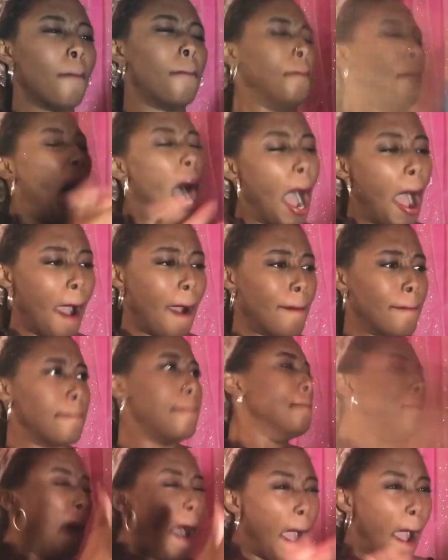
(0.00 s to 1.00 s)
Pop,
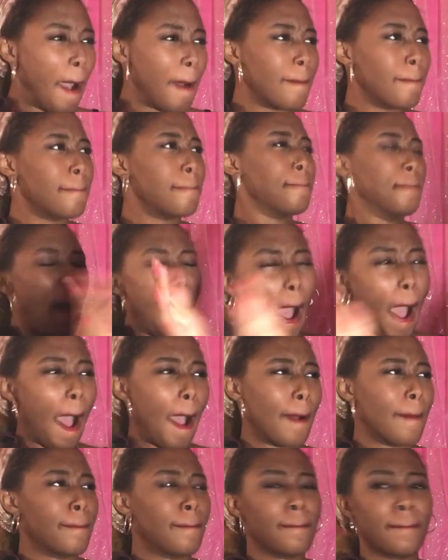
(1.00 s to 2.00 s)
pop, pop,
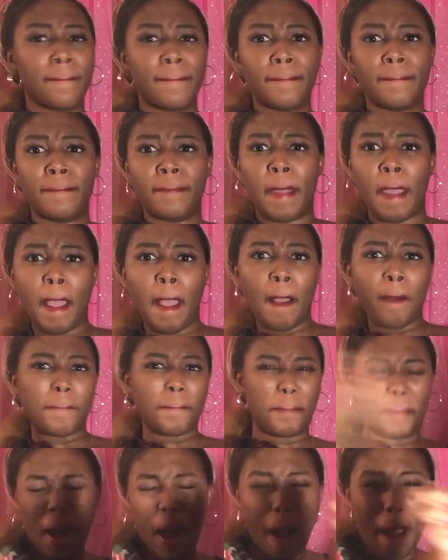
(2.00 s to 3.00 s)

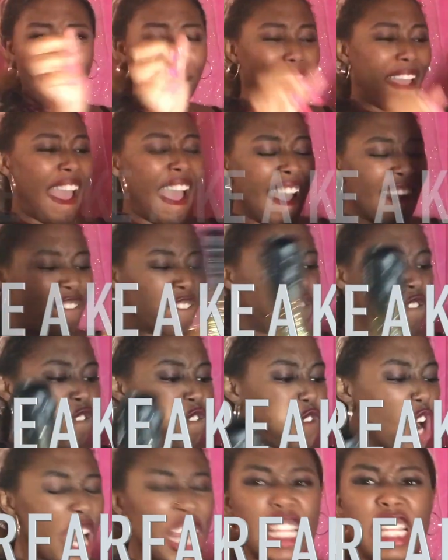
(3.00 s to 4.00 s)
pop. Ah,
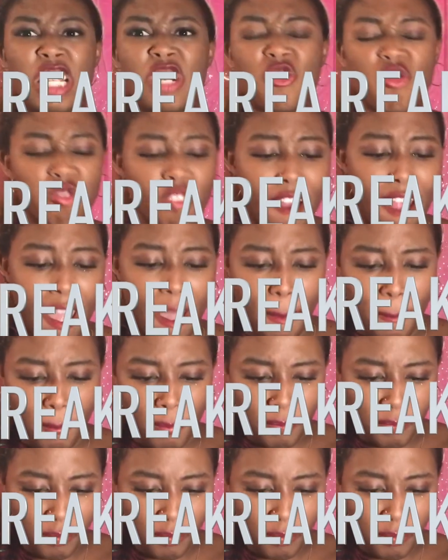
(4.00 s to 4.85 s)
freaking crap!